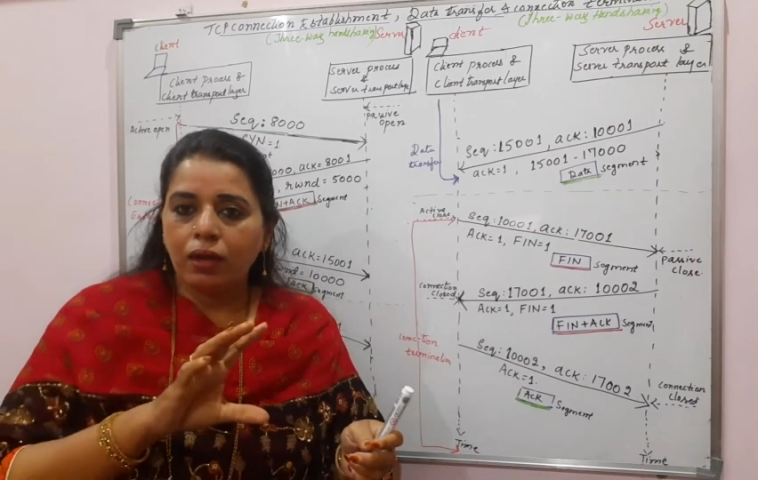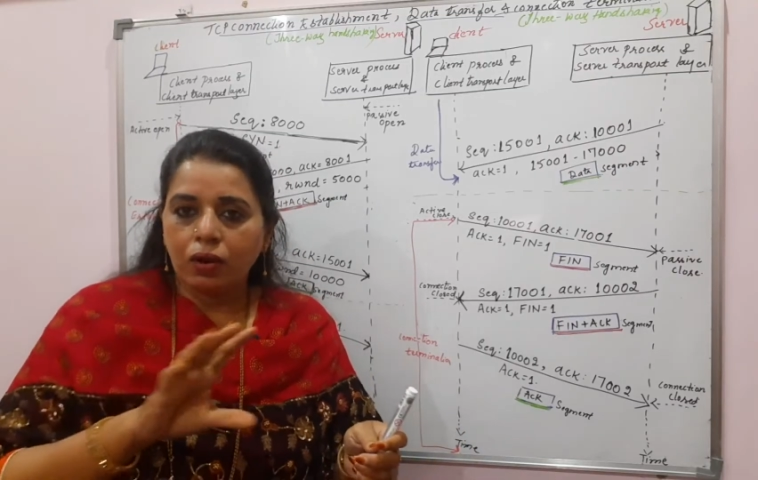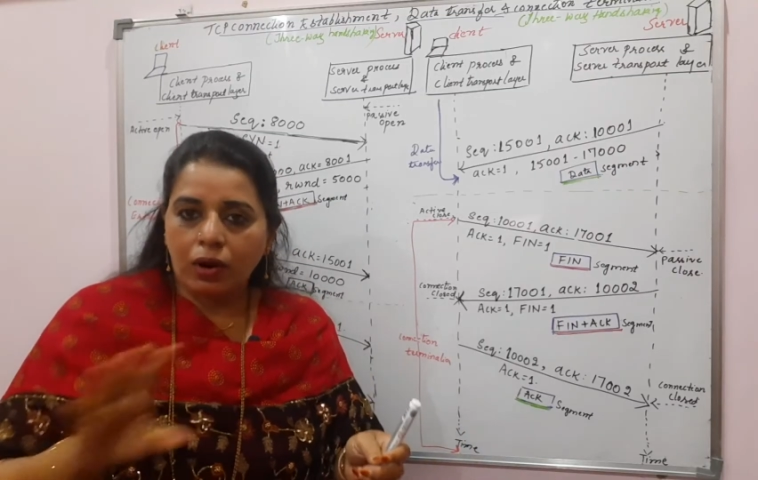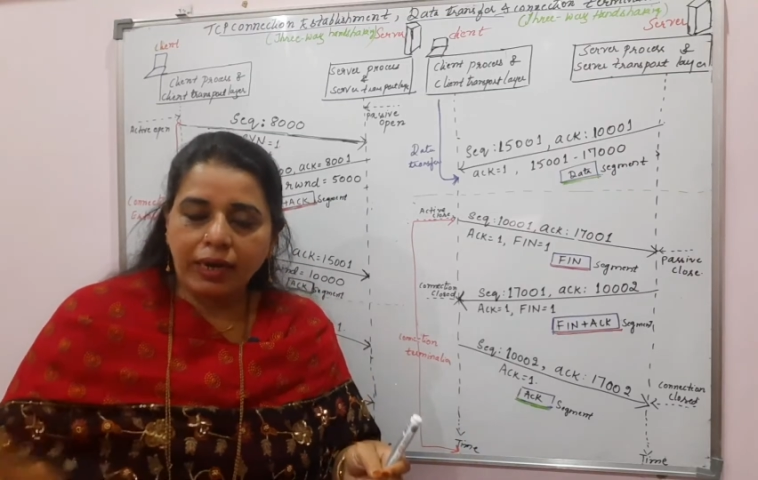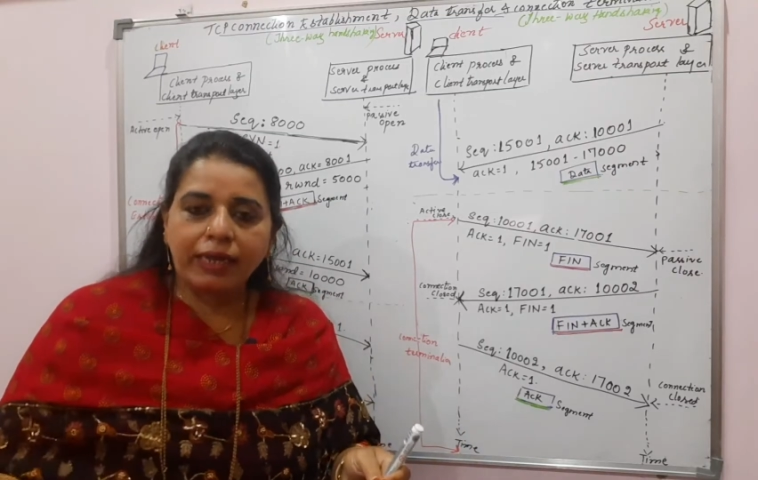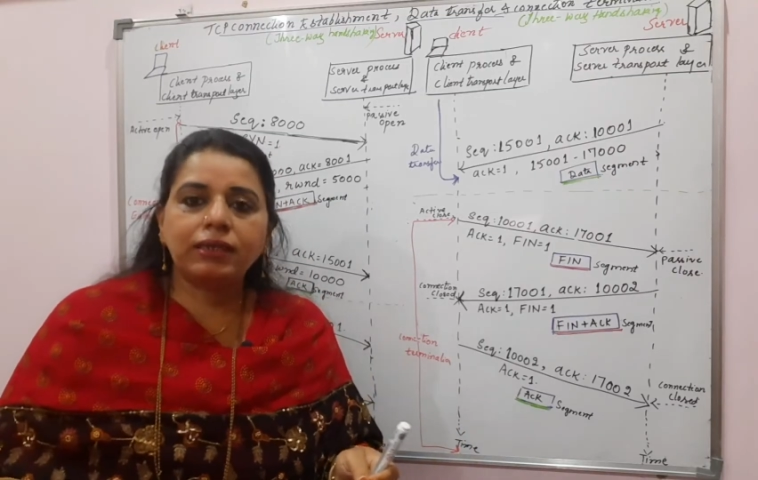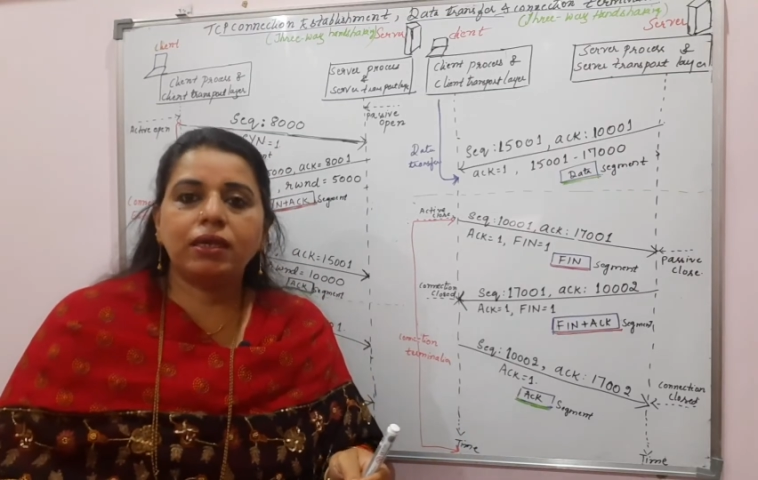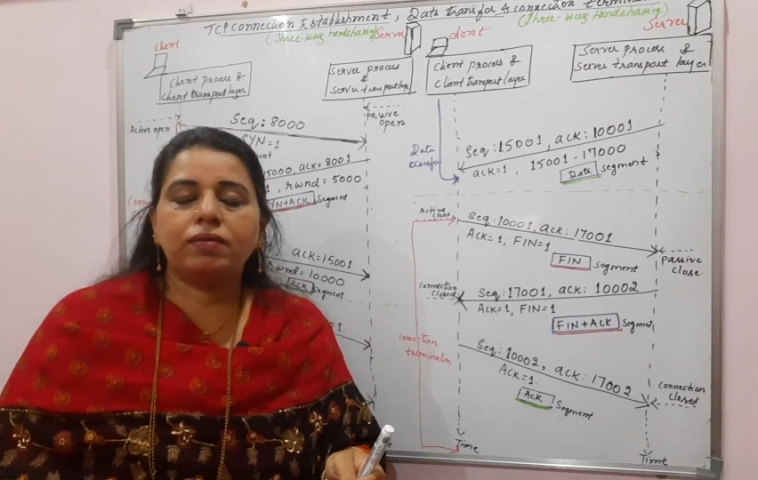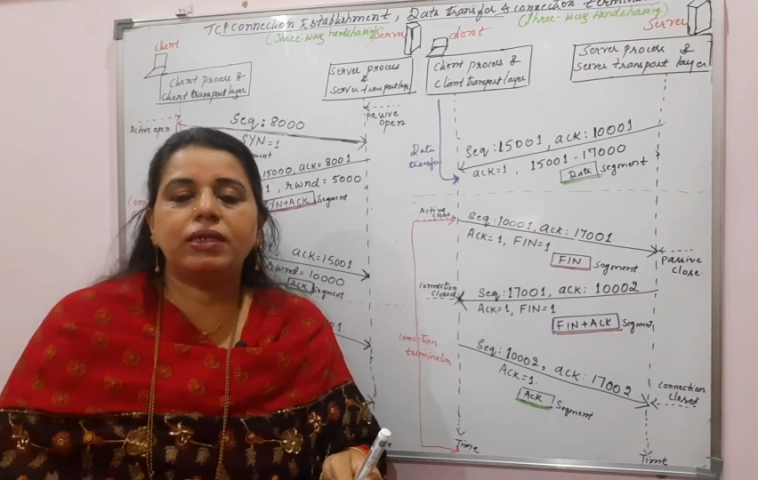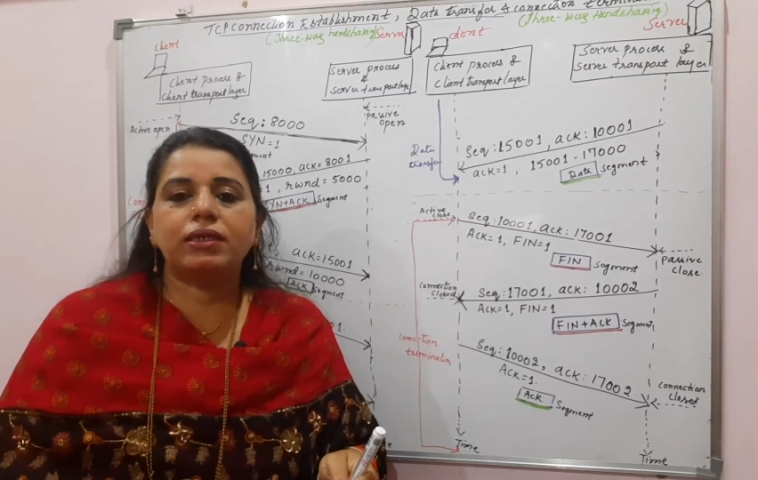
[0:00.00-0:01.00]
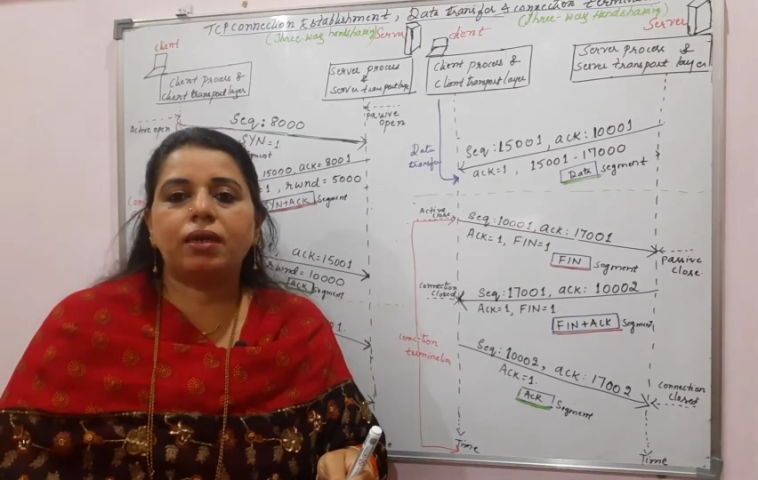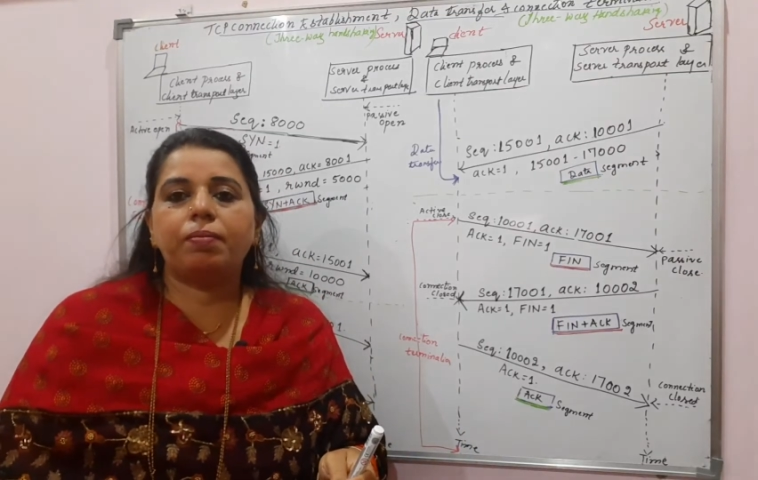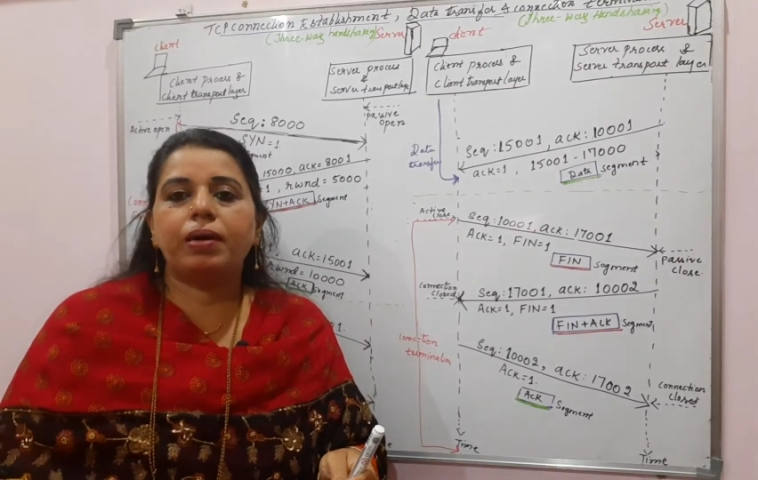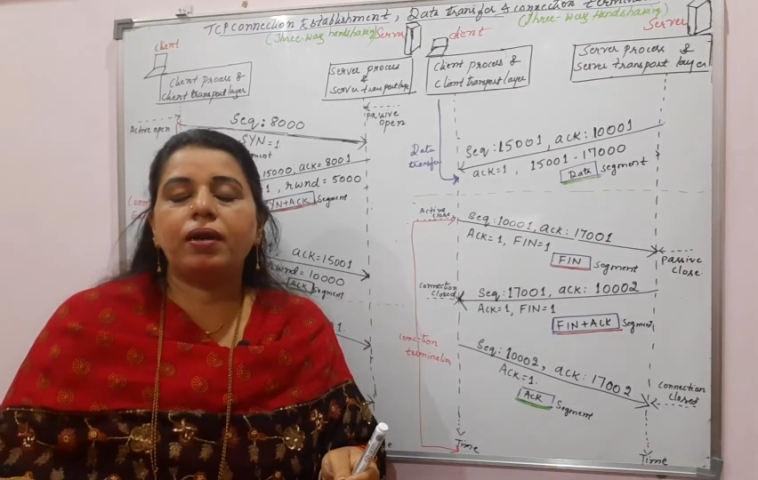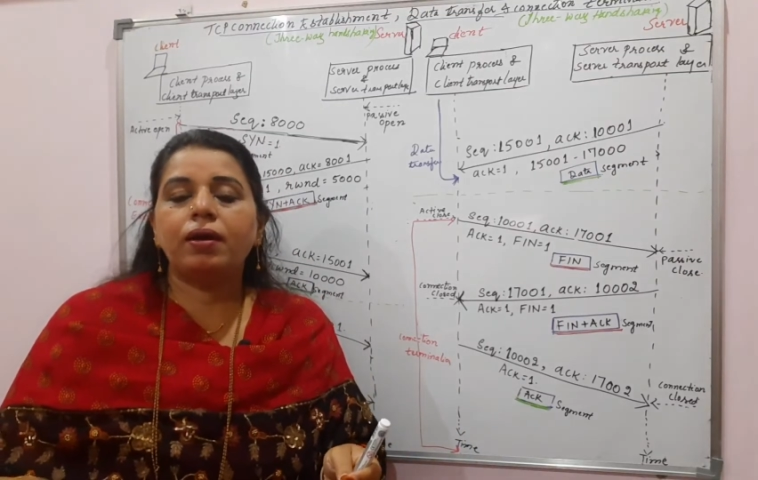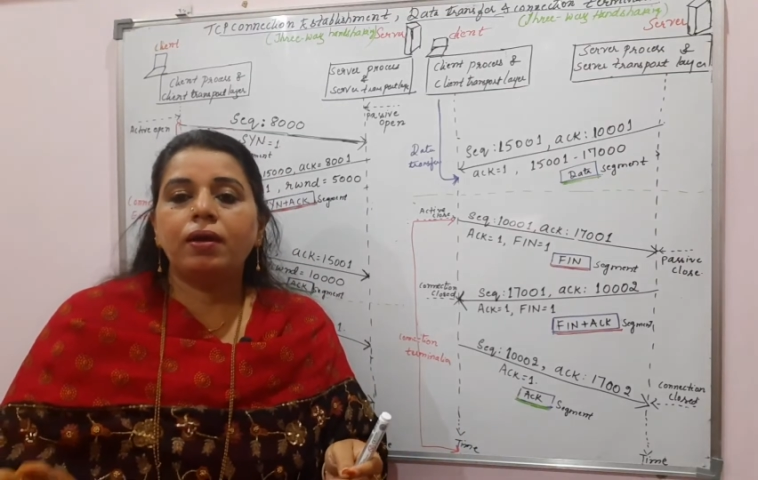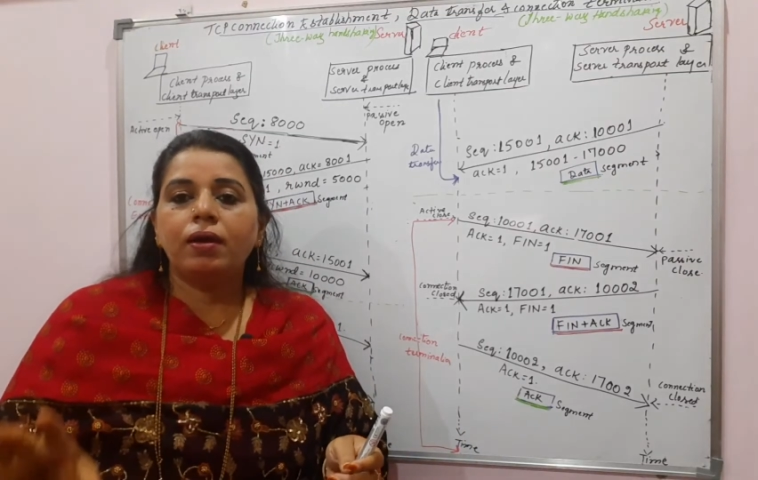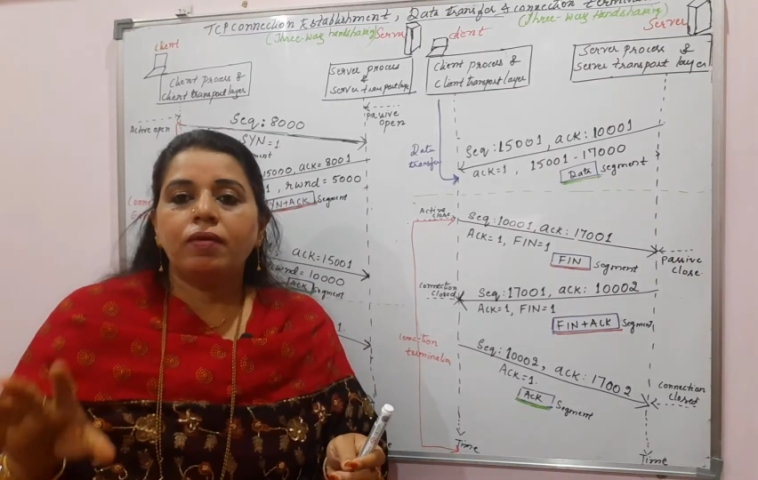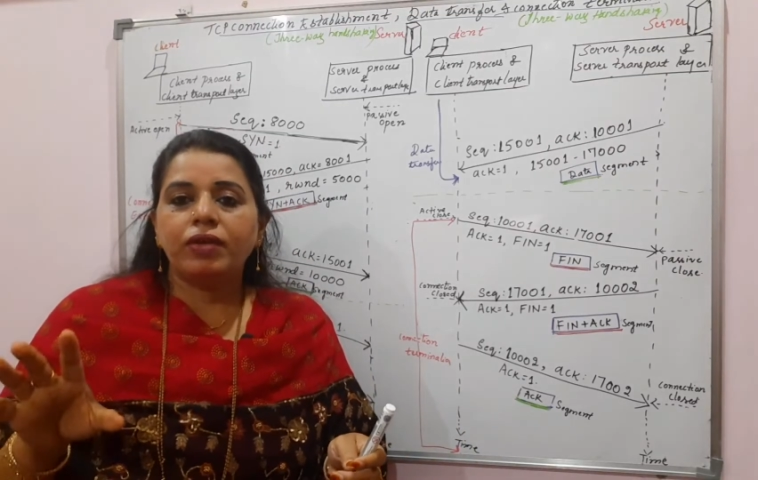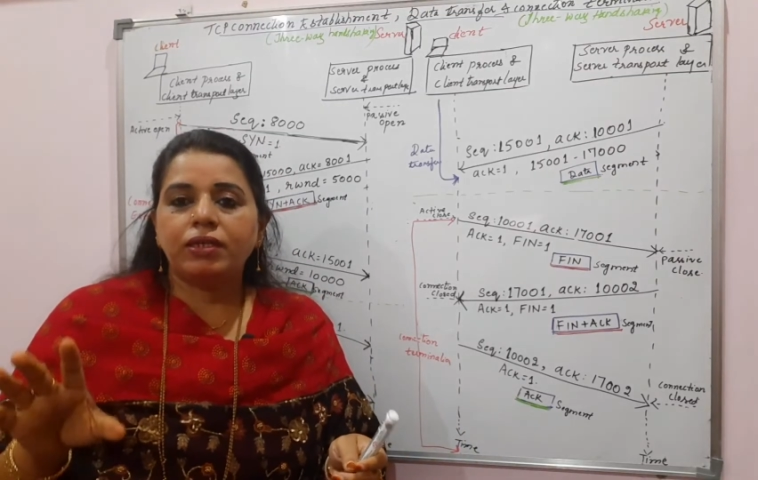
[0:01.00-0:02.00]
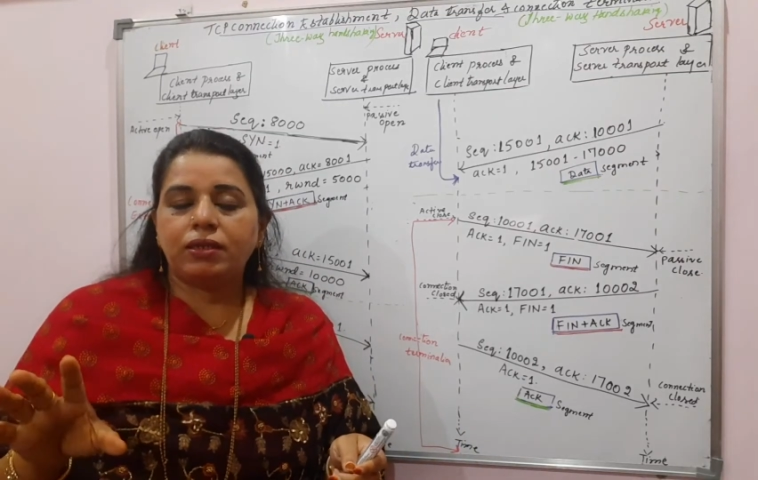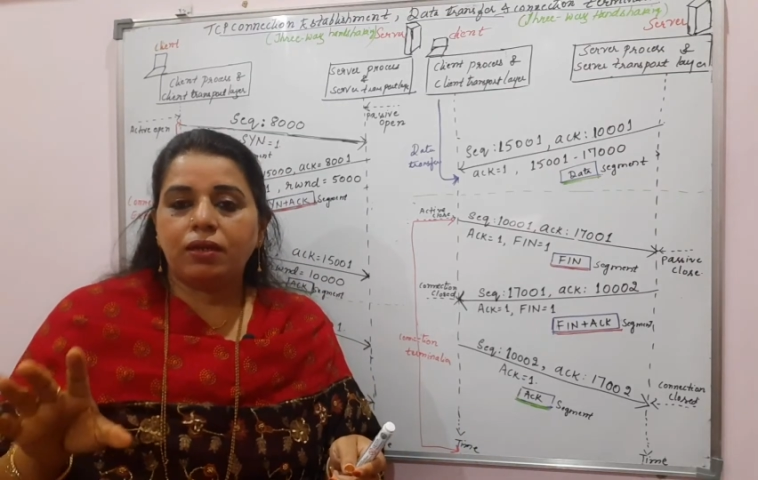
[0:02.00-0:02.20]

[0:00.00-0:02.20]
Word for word: called as sequence number which